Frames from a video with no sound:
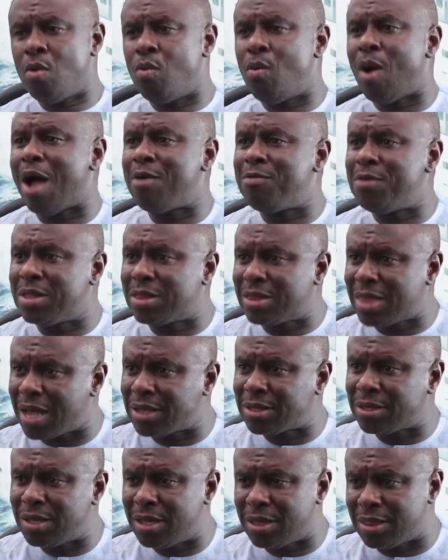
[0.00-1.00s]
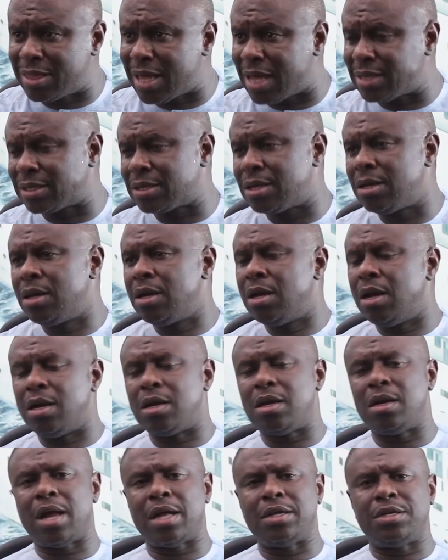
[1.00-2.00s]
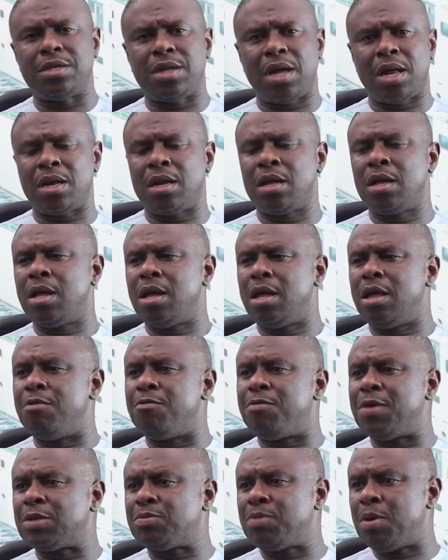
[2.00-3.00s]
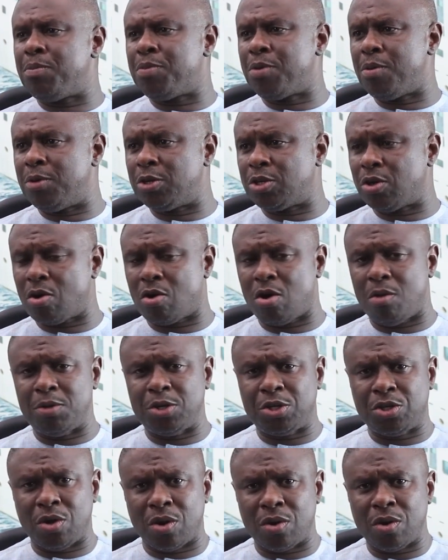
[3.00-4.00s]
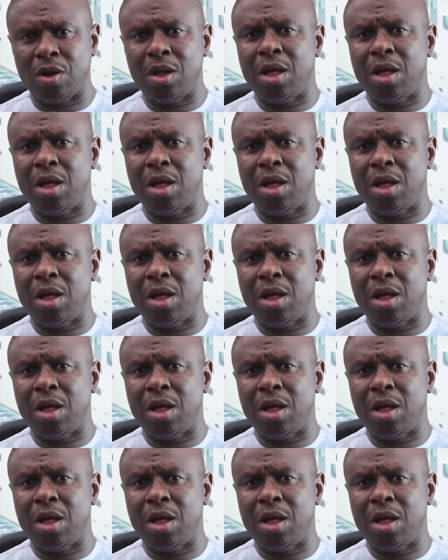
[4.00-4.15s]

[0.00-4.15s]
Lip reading: We have a desk in the Nigerian Investment Promotion Commission,